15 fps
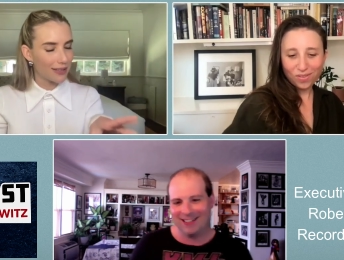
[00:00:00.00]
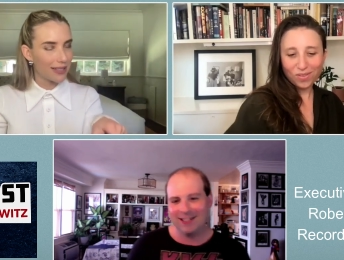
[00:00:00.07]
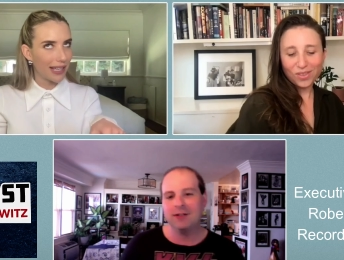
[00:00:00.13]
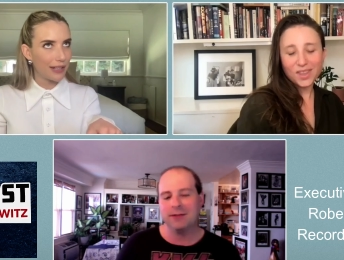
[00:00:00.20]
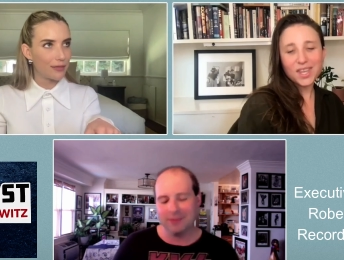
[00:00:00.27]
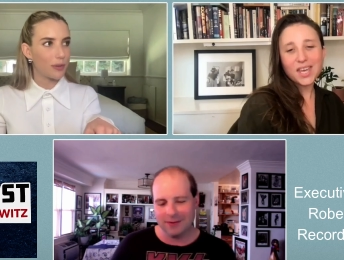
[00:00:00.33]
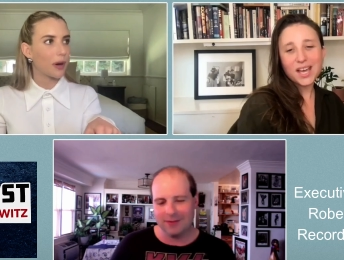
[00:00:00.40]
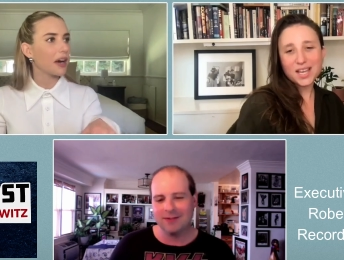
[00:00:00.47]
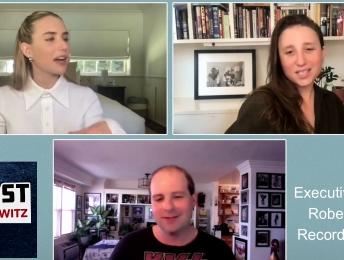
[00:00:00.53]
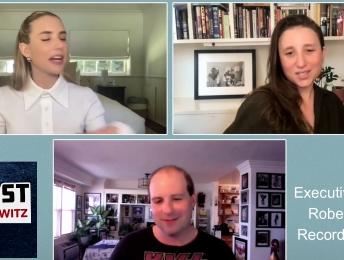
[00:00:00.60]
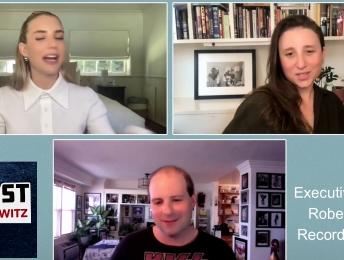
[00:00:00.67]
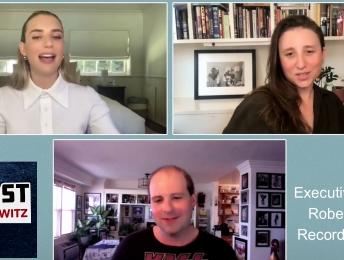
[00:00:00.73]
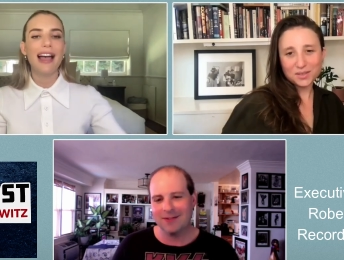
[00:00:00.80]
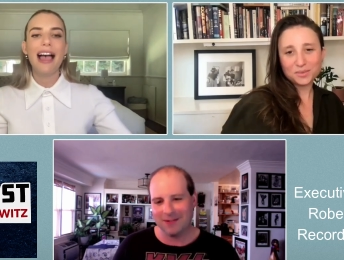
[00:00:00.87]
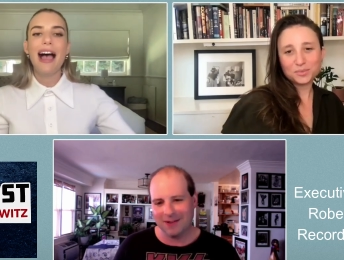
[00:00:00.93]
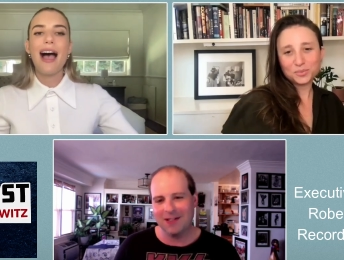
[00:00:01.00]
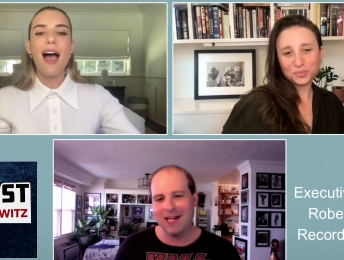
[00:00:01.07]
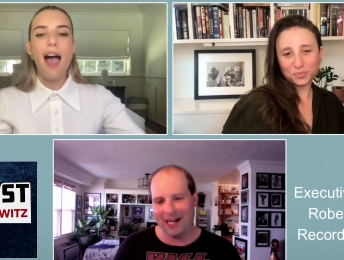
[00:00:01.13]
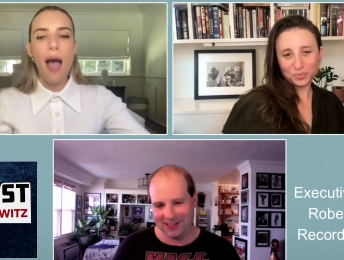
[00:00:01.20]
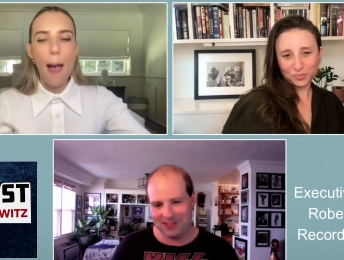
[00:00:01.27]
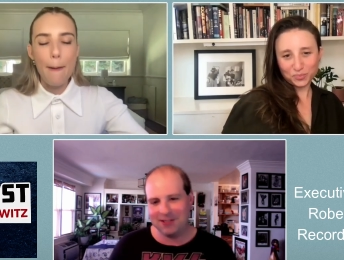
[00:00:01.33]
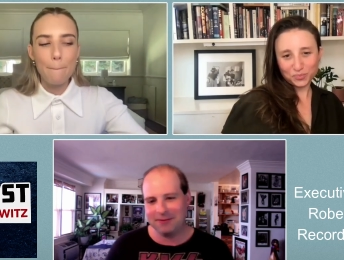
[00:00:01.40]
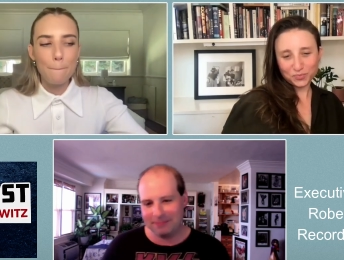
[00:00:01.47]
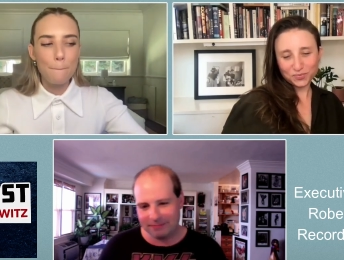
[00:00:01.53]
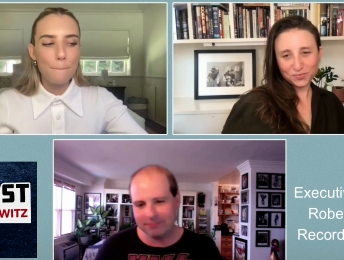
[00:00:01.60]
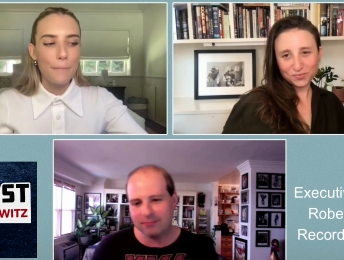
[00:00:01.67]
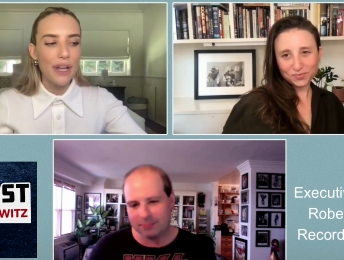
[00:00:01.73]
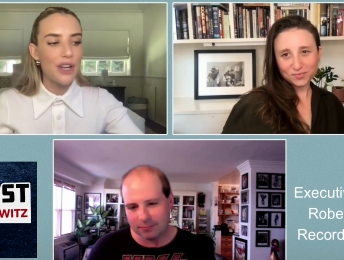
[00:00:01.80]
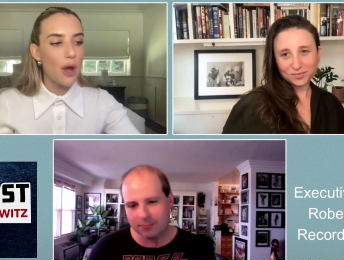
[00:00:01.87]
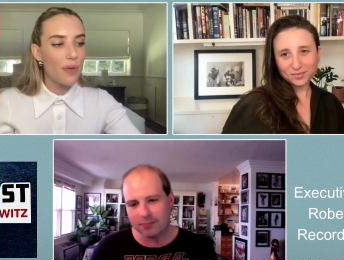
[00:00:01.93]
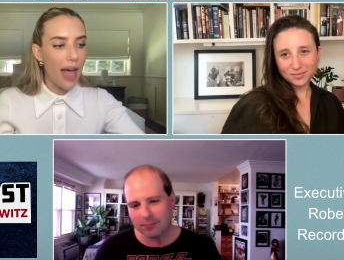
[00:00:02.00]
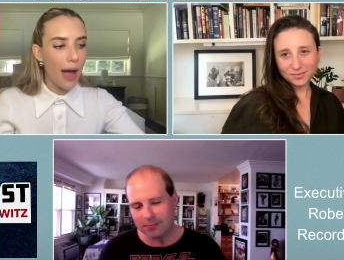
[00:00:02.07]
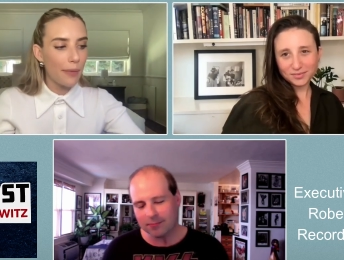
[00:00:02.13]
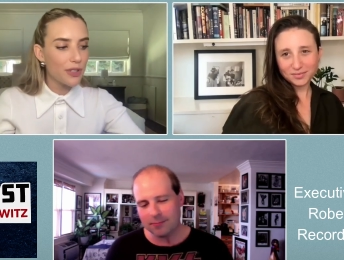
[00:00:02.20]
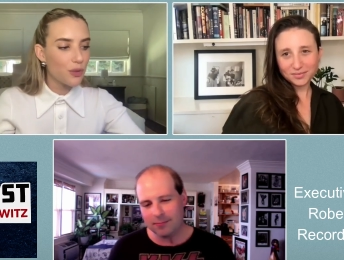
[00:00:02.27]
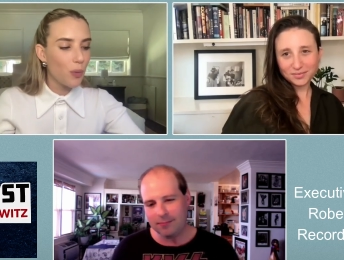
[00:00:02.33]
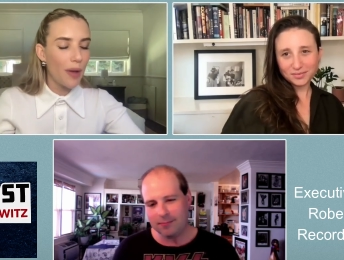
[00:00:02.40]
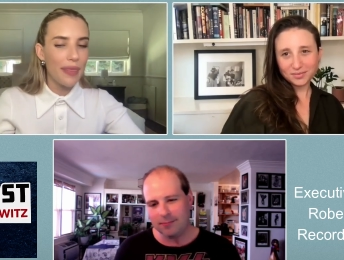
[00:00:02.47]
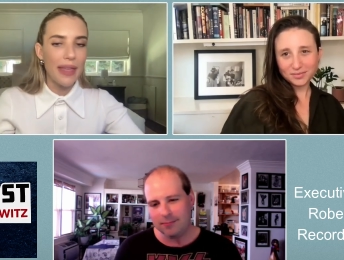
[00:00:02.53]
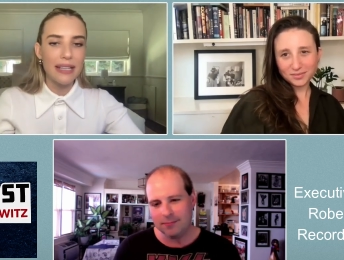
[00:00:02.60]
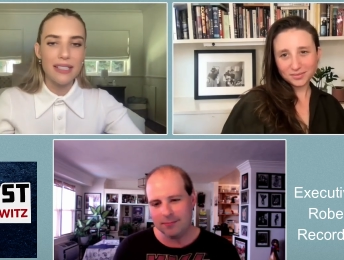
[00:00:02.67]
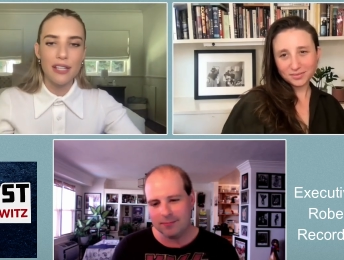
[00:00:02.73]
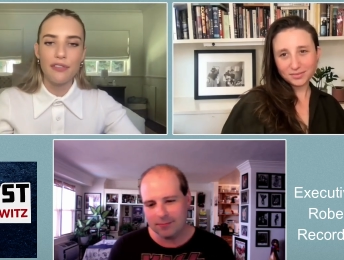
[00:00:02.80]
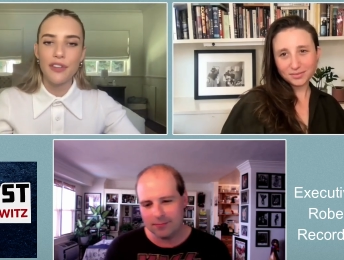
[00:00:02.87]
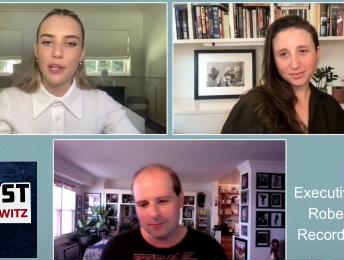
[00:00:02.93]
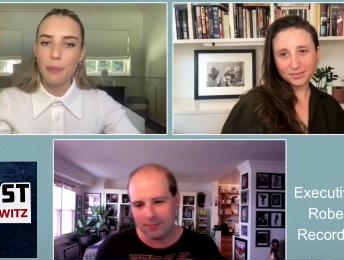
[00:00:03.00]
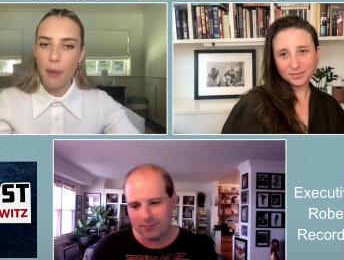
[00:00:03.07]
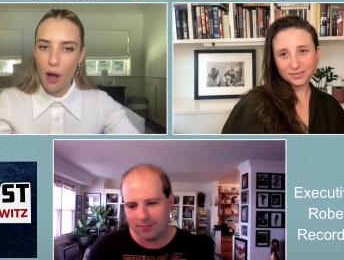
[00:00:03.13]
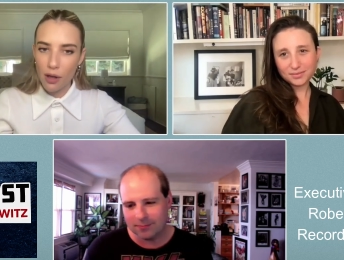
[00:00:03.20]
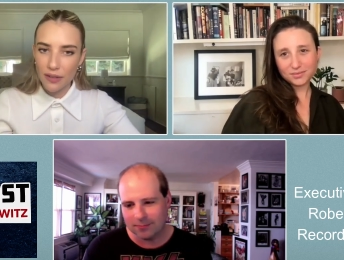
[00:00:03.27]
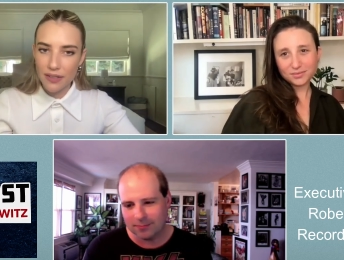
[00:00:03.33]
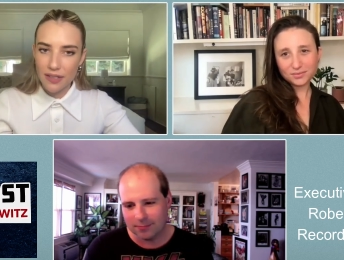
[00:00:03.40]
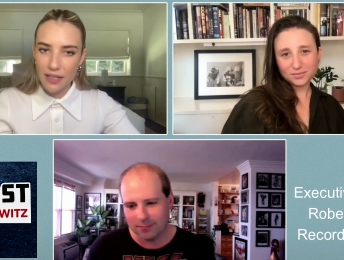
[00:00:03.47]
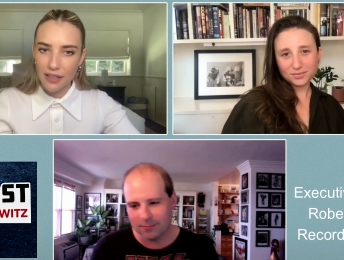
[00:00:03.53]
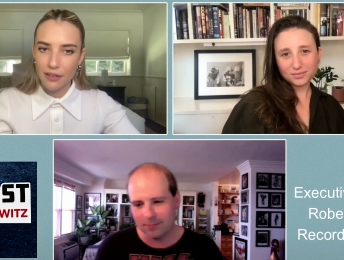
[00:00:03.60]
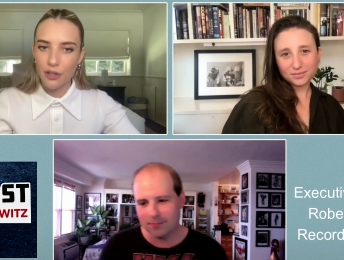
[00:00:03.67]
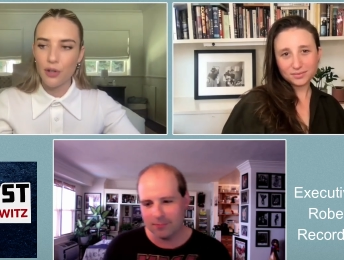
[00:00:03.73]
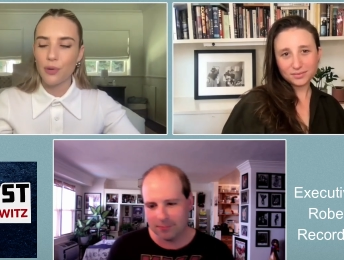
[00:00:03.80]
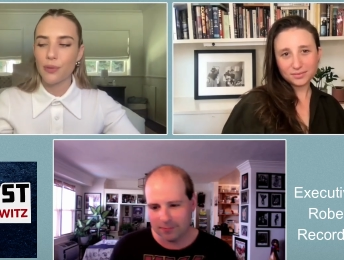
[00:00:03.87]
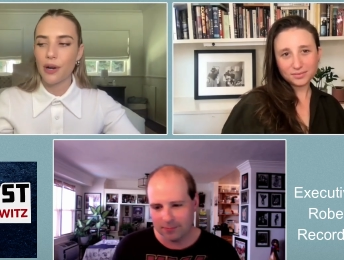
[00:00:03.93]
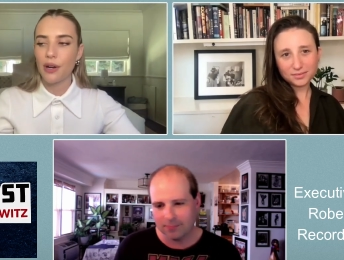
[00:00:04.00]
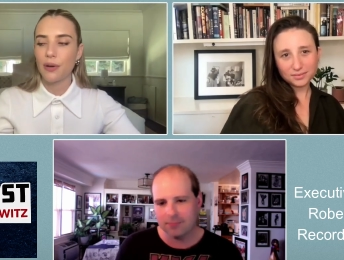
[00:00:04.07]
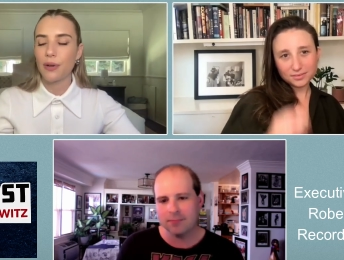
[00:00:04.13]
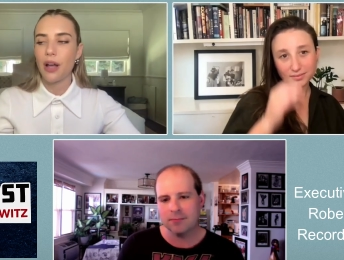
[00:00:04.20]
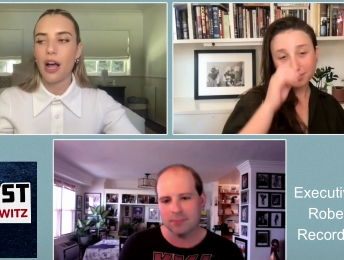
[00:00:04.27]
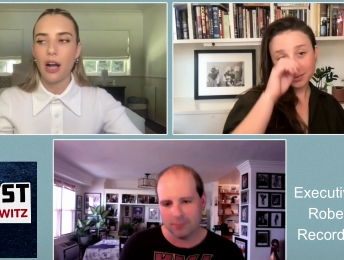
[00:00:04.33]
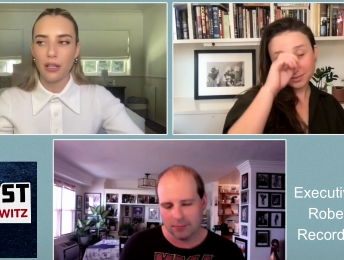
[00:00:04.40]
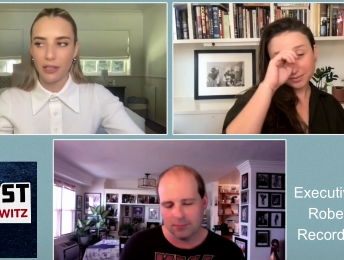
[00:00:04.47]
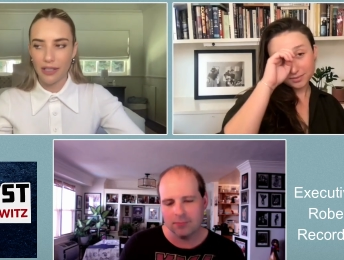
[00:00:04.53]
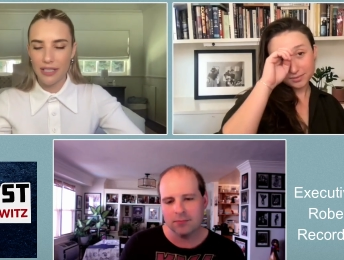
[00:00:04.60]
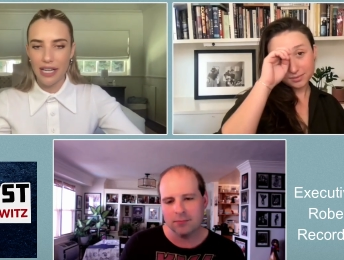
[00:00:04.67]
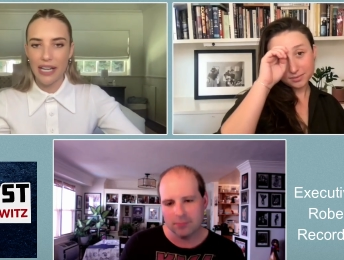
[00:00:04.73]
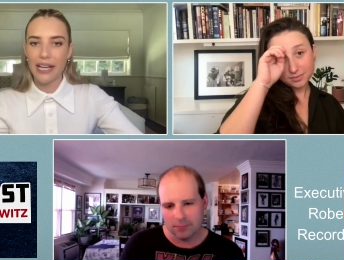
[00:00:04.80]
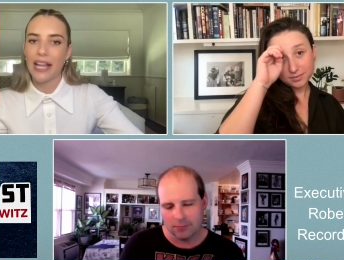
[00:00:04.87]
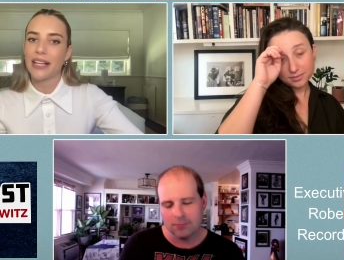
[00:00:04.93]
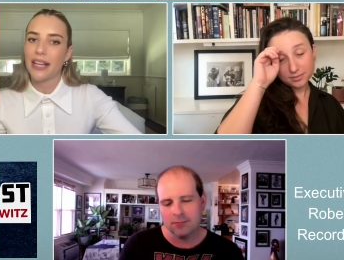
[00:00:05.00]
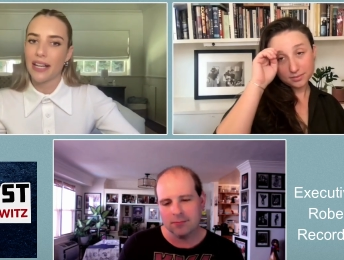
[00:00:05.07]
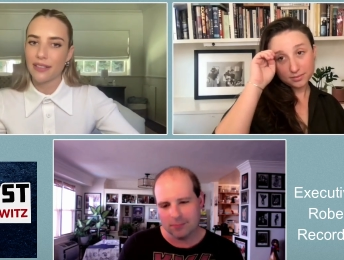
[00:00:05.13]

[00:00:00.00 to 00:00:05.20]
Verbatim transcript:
Speaker 1: outside of work. Yes. Yes. But no, that was one that Tiffany Paulson, who wrote Holidate and